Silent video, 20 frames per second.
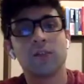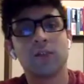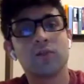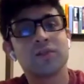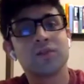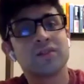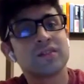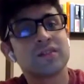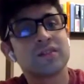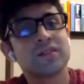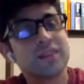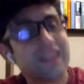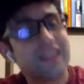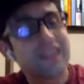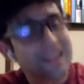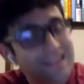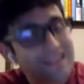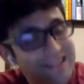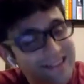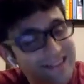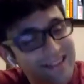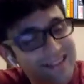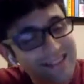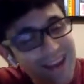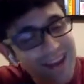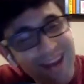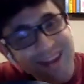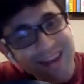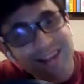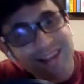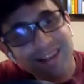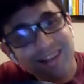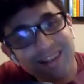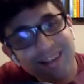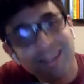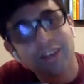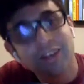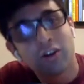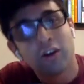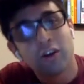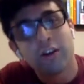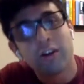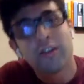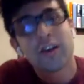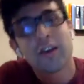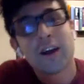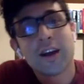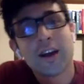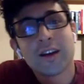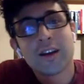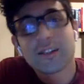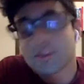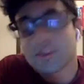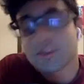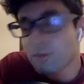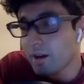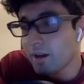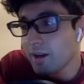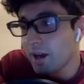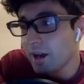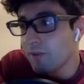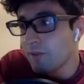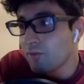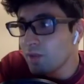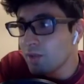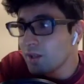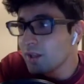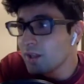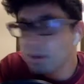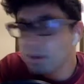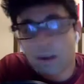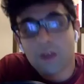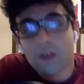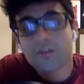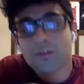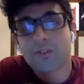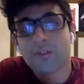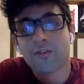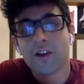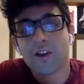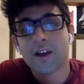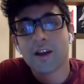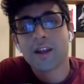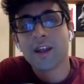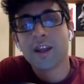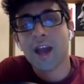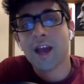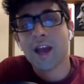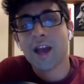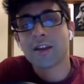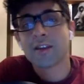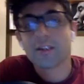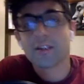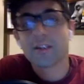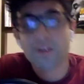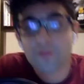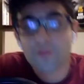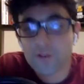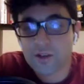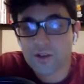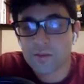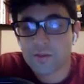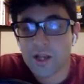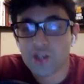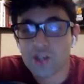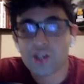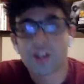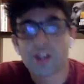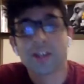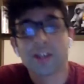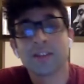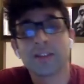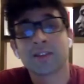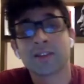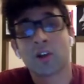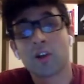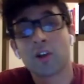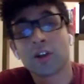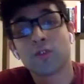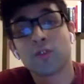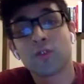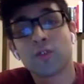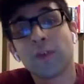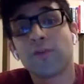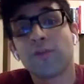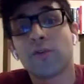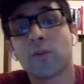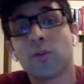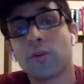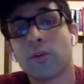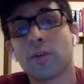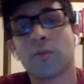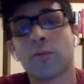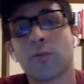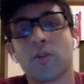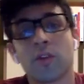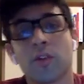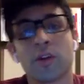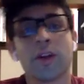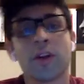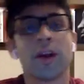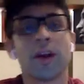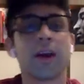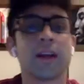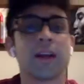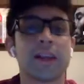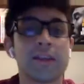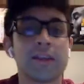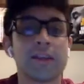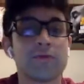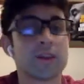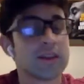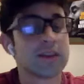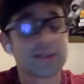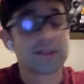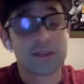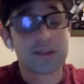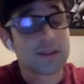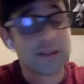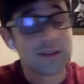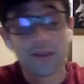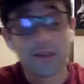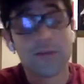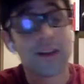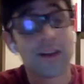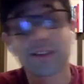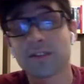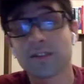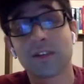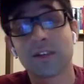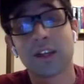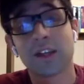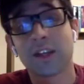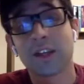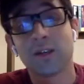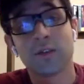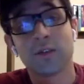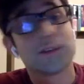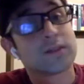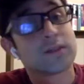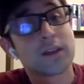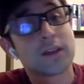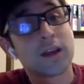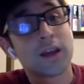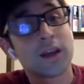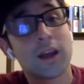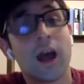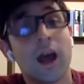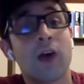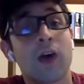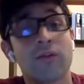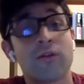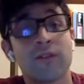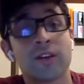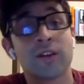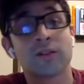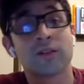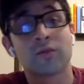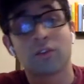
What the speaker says: he was insanely good. So I really loved Fred. He added a different dimension. He started going forward more. Defensively, he was out of this